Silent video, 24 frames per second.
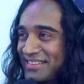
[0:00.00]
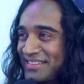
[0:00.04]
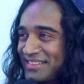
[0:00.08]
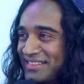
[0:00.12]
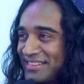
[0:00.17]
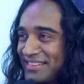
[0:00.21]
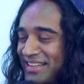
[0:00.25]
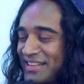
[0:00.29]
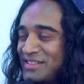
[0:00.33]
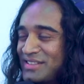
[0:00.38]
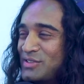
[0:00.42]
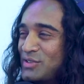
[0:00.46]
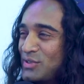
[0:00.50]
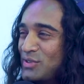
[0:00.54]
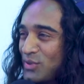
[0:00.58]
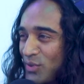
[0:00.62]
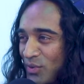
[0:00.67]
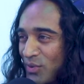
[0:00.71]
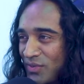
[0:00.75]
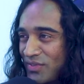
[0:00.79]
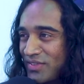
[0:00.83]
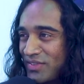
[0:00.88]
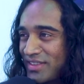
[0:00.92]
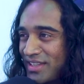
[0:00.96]
That's
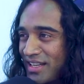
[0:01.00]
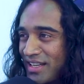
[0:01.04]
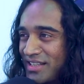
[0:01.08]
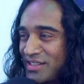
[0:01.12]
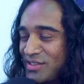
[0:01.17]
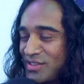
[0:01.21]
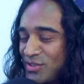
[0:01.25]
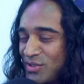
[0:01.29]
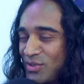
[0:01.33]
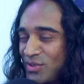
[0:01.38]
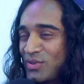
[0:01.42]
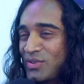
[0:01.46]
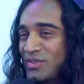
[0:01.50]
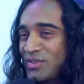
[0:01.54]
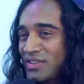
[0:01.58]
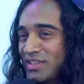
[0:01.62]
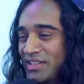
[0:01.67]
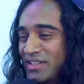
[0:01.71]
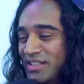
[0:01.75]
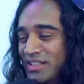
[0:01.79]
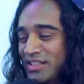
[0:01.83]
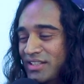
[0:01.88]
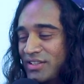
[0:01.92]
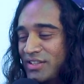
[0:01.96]
true. That is true.
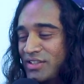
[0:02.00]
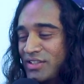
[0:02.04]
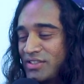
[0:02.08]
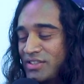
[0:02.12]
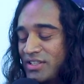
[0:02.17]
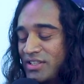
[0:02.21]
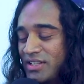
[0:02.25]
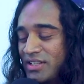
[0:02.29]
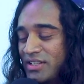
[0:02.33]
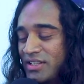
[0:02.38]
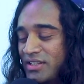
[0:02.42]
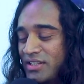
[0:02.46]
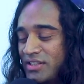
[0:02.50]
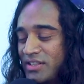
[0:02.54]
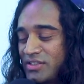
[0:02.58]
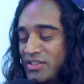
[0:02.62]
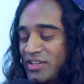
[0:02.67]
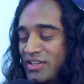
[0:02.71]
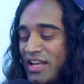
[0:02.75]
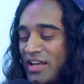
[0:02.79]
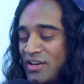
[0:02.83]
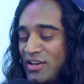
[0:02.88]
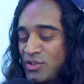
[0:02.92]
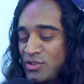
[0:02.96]
There's
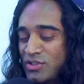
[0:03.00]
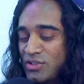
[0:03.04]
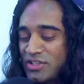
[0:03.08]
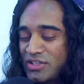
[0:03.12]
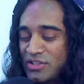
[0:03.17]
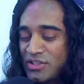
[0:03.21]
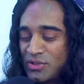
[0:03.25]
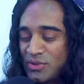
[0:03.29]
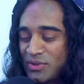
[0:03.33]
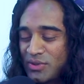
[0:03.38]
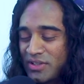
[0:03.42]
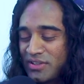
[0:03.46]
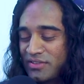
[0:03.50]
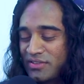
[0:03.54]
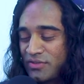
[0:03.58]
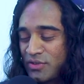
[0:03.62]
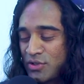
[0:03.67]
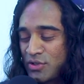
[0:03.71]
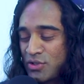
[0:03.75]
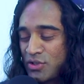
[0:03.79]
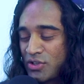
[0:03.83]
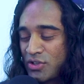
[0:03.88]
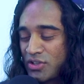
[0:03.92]
an energy to it for sure.